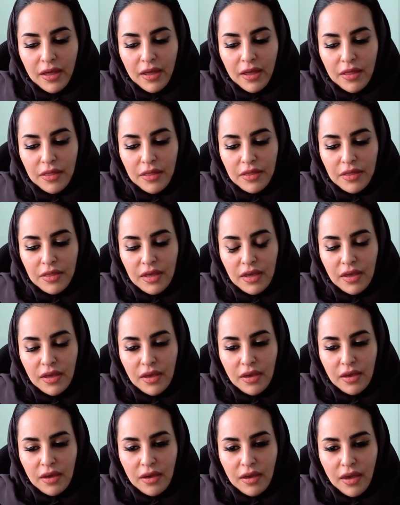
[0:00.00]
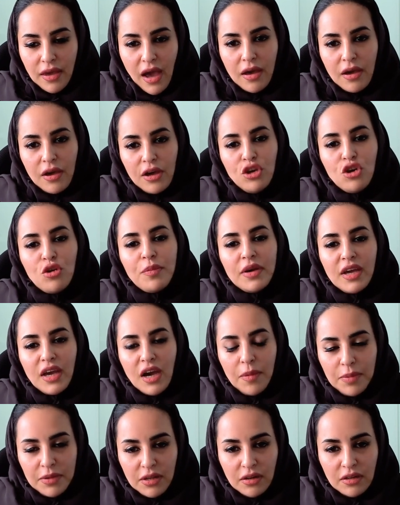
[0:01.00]
the human
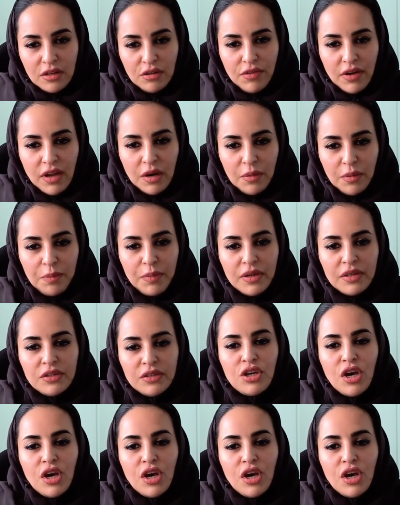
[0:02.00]
capital development